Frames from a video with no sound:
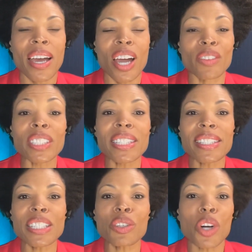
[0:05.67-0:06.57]
Ever
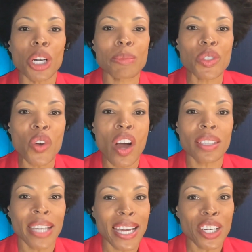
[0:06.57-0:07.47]
since Neil Armstrong
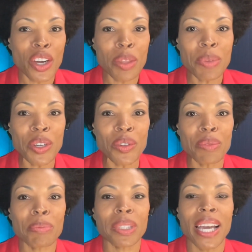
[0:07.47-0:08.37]
landed on the
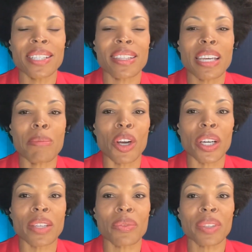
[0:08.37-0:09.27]
moon, planted the
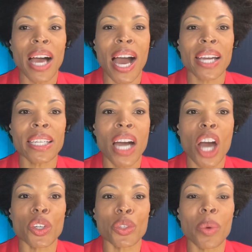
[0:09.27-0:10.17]
American flag, and
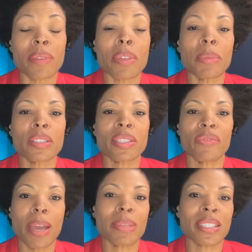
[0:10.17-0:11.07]
uttered one of the most
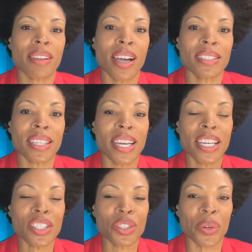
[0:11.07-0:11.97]
famous lines in
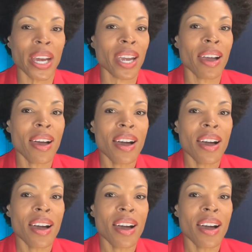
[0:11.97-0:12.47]
history,